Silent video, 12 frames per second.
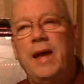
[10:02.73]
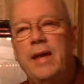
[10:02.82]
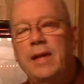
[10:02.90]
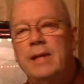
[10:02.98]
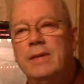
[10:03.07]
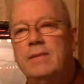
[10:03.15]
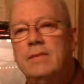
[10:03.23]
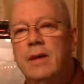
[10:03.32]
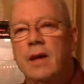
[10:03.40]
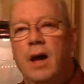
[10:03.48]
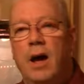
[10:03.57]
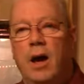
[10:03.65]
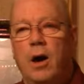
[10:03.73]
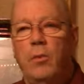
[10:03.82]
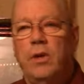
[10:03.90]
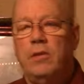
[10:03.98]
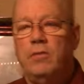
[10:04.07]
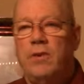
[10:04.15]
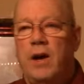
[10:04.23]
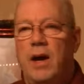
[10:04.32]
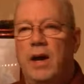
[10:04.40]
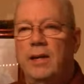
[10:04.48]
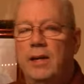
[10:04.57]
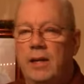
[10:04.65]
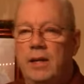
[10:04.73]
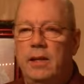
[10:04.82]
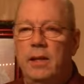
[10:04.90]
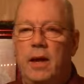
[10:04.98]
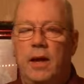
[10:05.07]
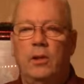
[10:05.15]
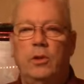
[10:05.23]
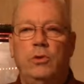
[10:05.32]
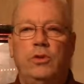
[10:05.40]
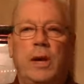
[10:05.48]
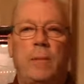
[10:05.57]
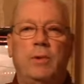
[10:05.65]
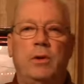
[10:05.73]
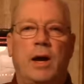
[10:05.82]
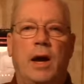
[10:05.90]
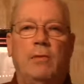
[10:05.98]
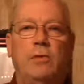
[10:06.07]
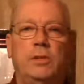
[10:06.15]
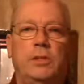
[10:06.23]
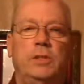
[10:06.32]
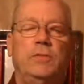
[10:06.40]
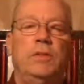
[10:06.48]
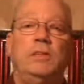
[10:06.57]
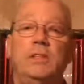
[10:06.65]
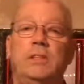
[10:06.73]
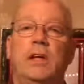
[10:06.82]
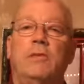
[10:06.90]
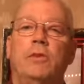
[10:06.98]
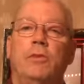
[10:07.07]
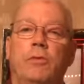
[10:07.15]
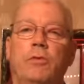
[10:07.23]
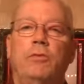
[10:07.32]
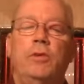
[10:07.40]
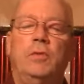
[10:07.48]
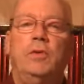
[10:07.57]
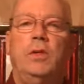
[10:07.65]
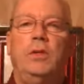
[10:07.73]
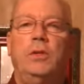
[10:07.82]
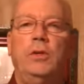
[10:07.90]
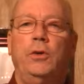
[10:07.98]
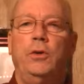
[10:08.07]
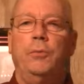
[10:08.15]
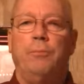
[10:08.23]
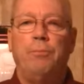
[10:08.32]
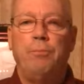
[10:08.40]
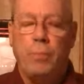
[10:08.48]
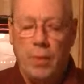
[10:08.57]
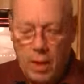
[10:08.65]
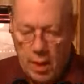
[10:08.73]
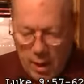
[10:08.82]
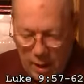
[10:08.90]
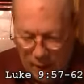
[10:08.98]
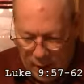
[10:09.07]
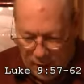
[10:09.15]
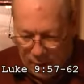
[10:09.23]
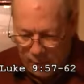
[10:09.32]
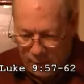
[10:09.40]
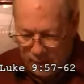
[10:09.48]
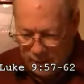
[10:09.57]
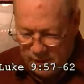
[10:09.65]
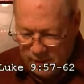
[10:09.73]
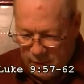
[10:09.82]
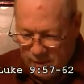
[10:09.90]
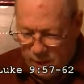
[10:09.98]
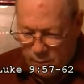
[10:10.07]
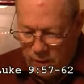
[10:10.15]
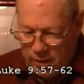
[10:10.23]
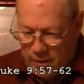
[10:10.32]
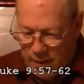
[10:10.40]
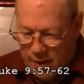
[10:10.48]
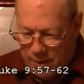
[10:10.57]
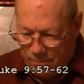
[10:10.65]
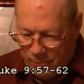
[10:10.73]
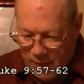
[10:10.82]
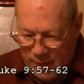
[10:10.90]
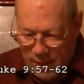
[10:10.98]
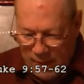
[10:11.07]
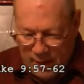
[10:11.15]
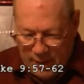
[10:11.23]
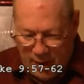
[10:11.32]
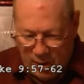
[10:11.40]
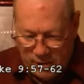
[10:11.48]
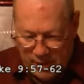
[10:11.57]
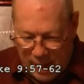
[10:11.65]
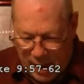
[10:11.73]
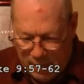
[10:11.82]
that is uh, we can find in uh, Luke chapter 9, verses 57 through 52. Uh, listen as I read that. Now, as it